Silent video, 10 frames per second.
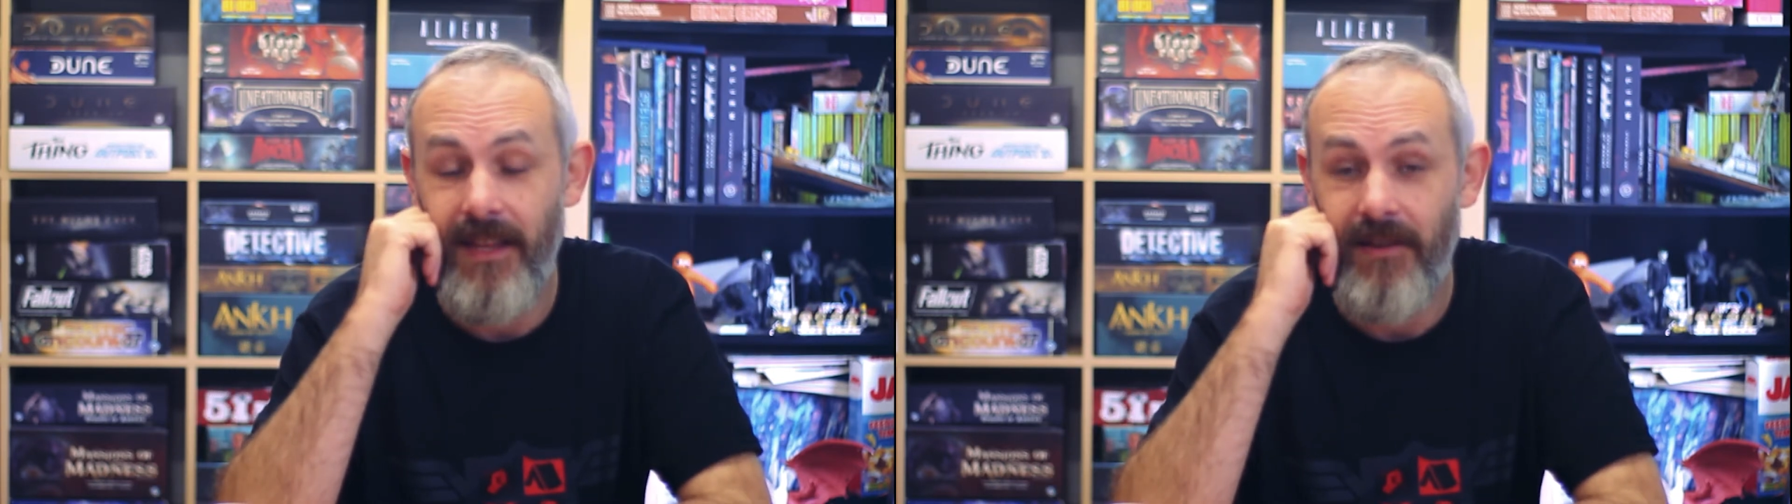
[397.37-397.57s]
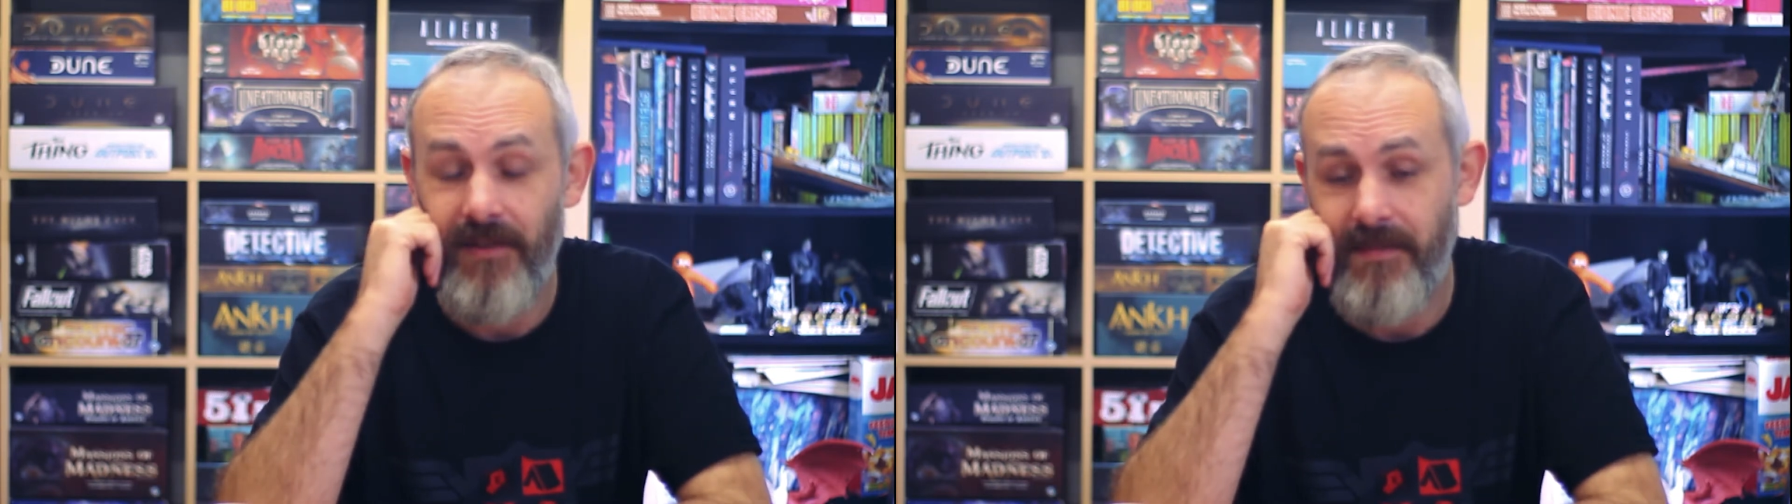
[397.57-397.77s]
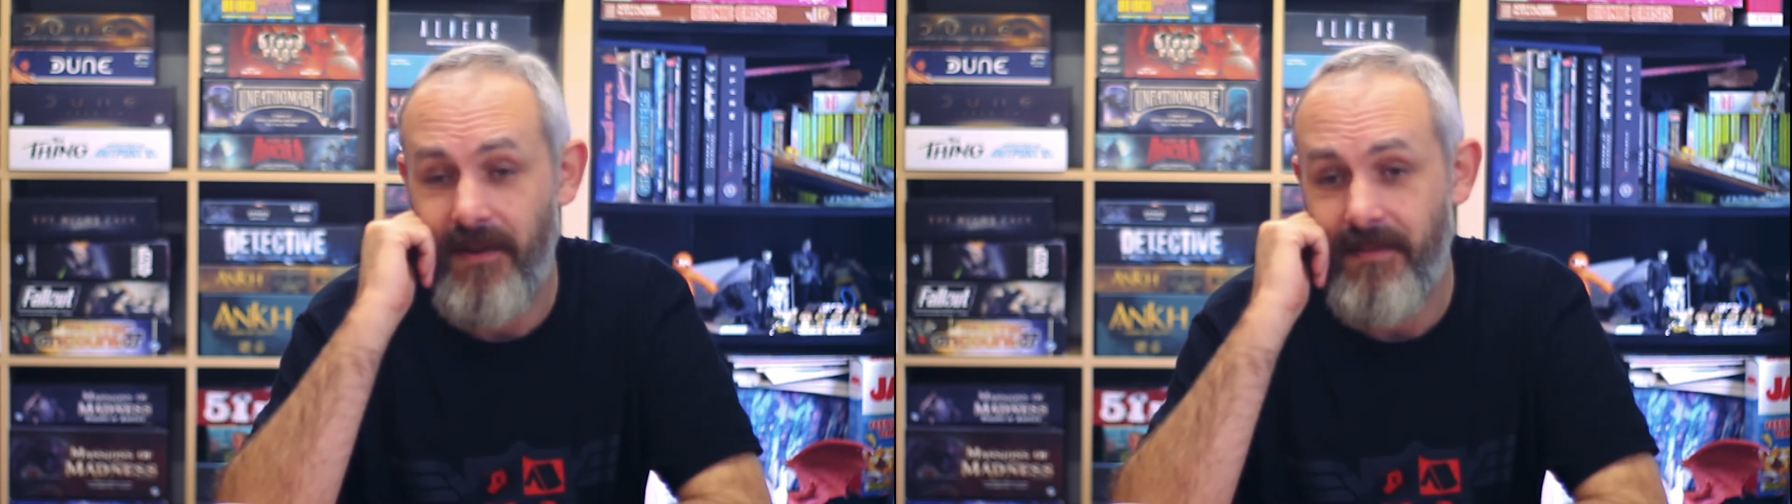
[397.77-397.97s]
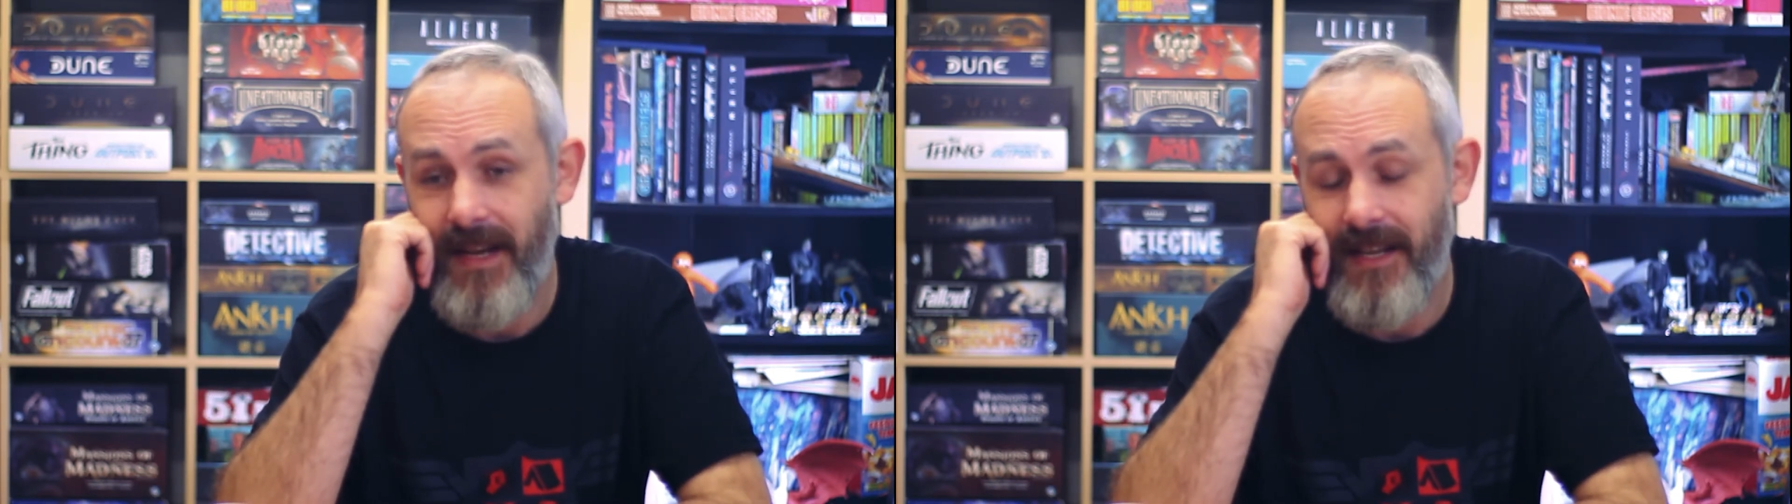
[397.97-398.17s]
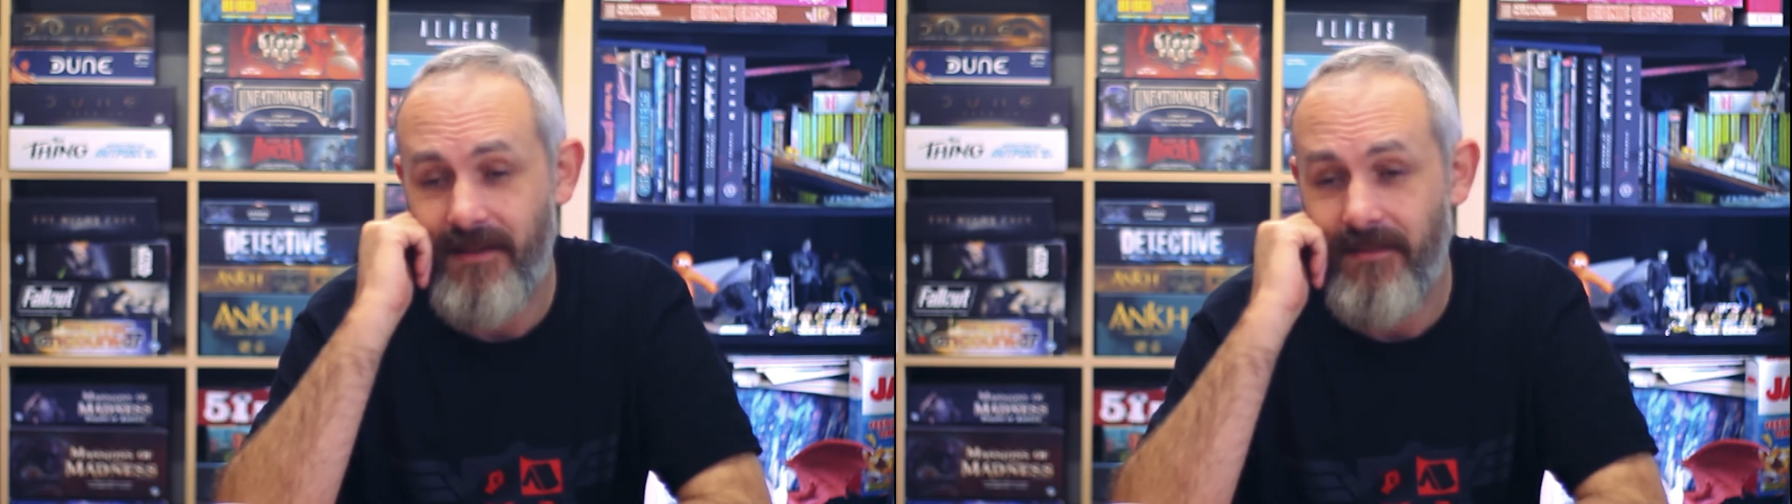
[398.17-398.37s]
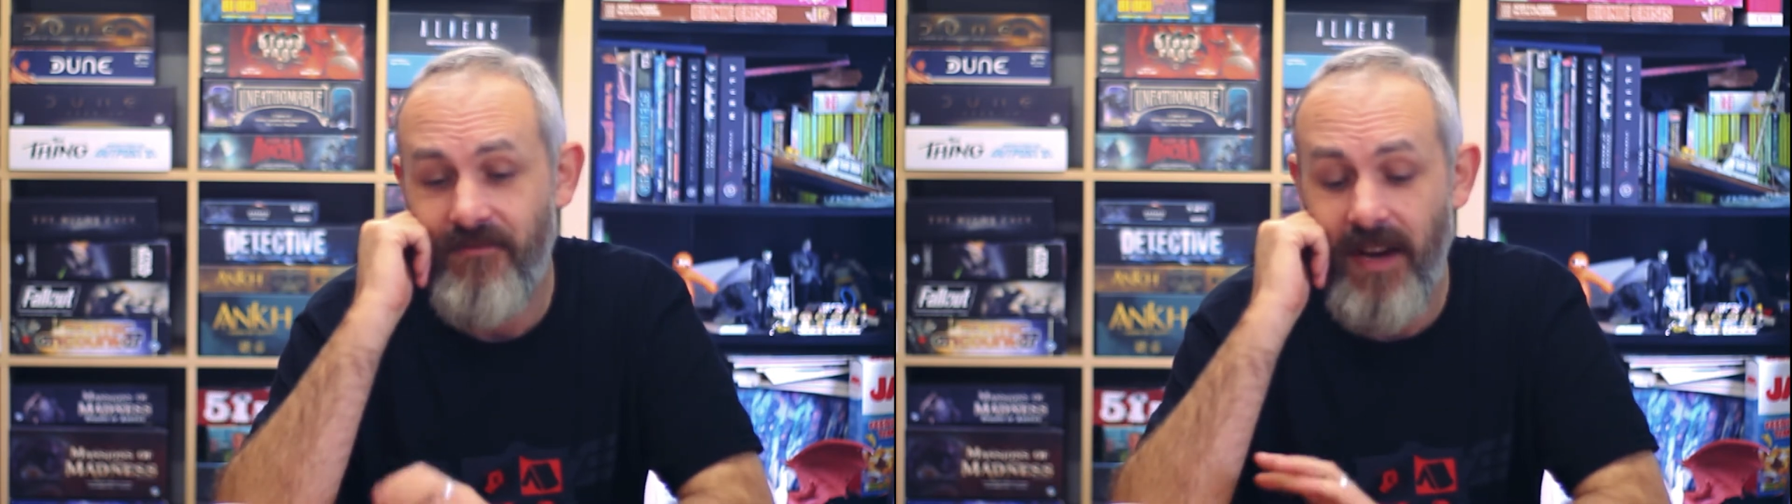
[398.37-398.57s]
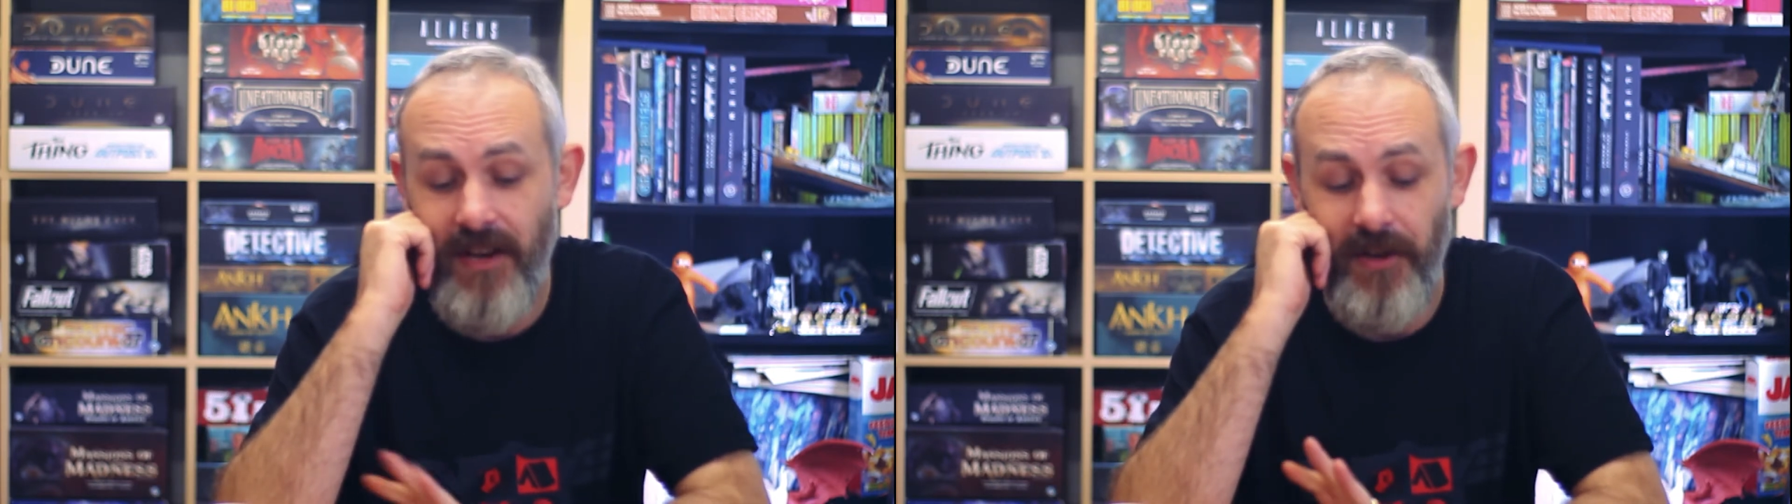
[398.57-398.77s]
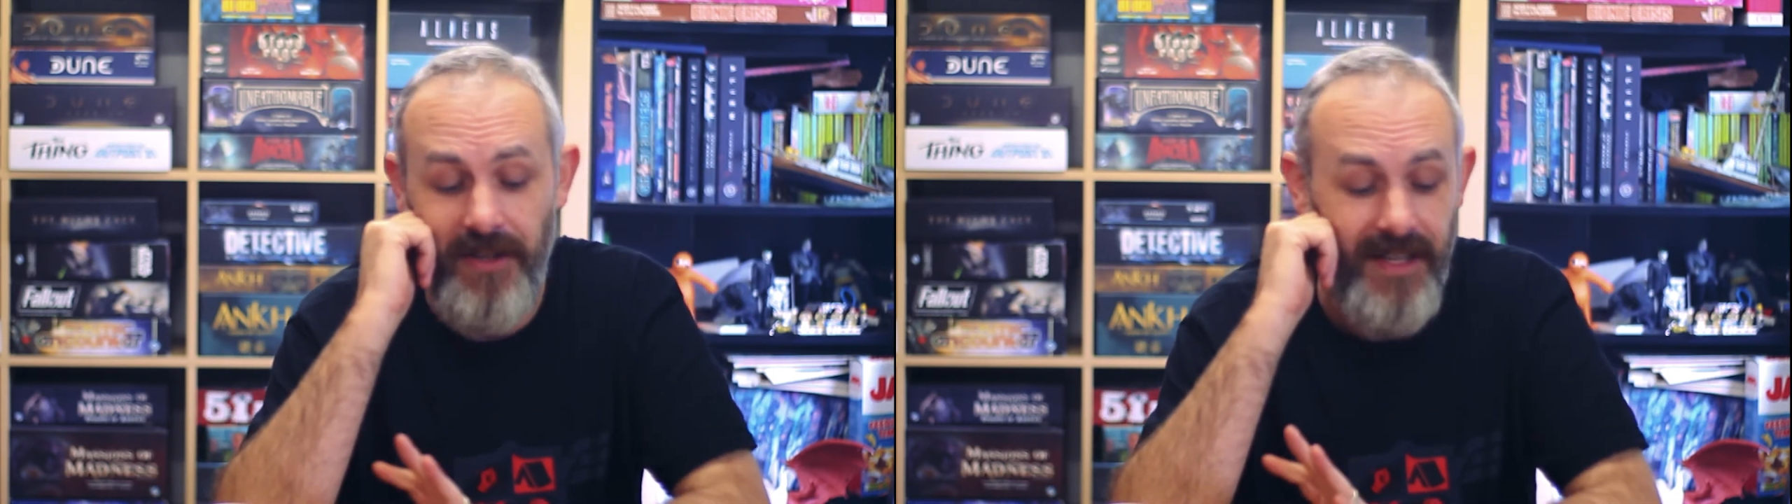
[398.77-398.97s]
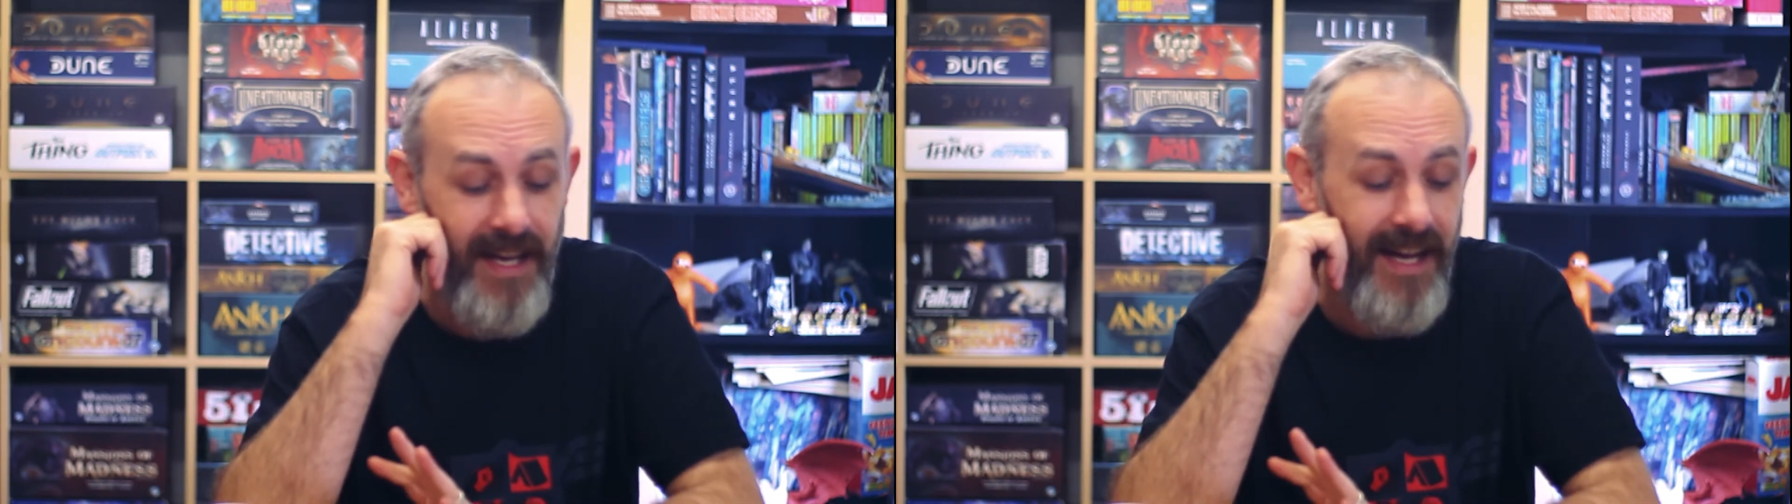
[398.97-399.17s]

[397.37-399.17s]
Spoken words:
crossbows mechanism, really good.